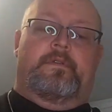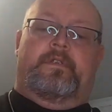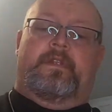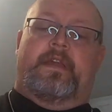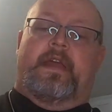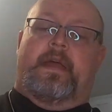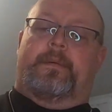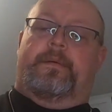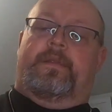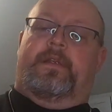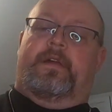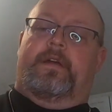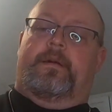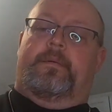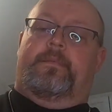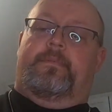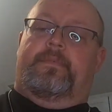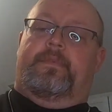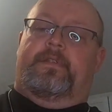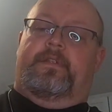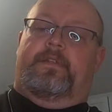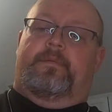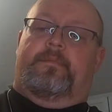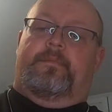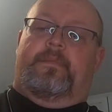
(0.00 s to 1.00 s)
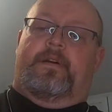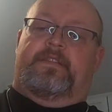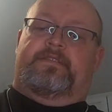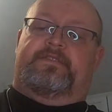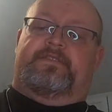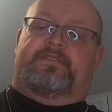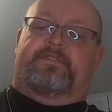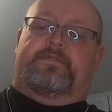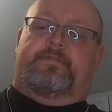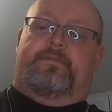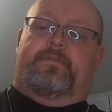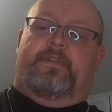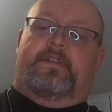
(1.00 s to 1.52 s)
Dab it up with a little
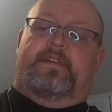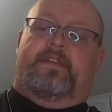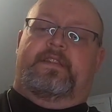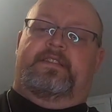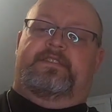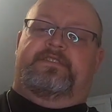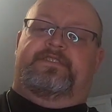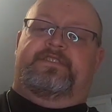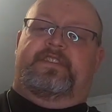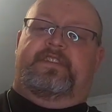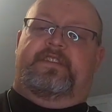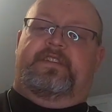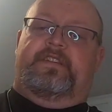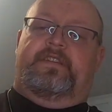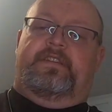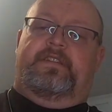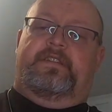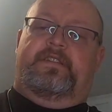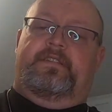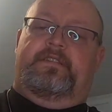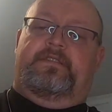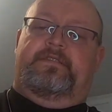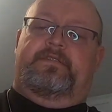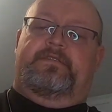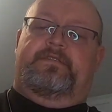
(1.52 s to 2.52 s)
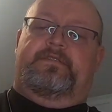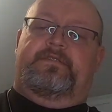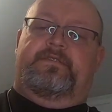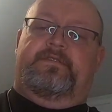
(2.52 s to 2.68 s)
mozzarella cheese.